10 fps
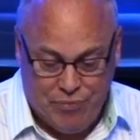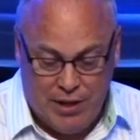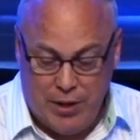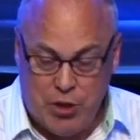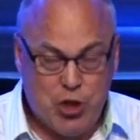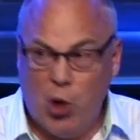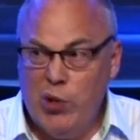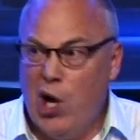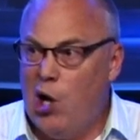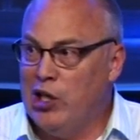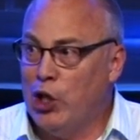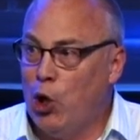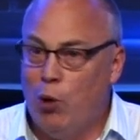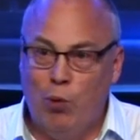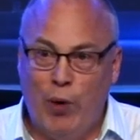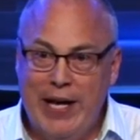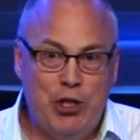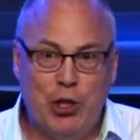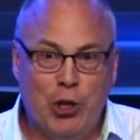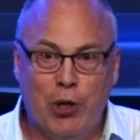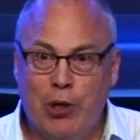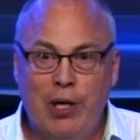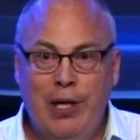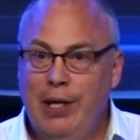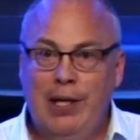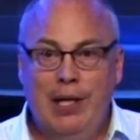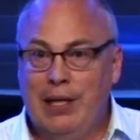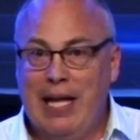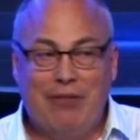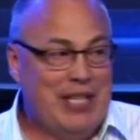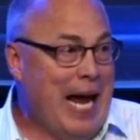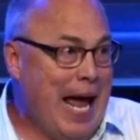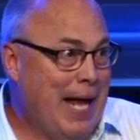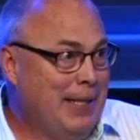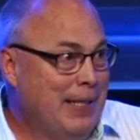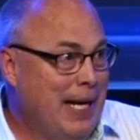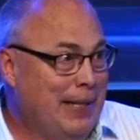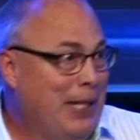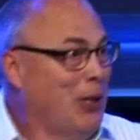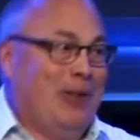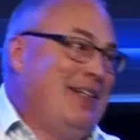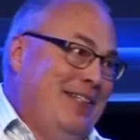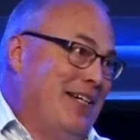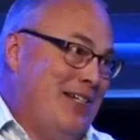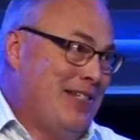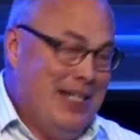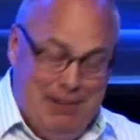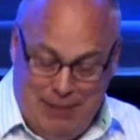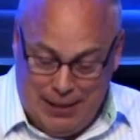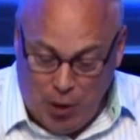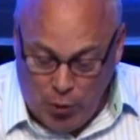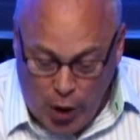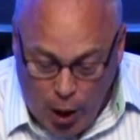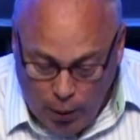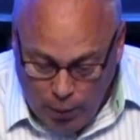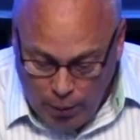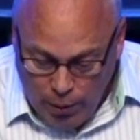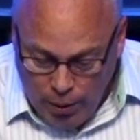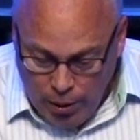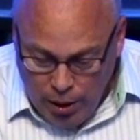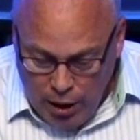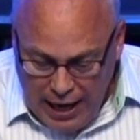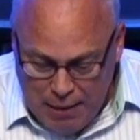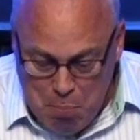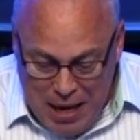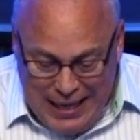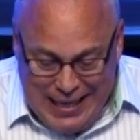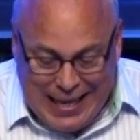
that are so young, you go, raise your left hand, and they go like this. They, they don't know. And many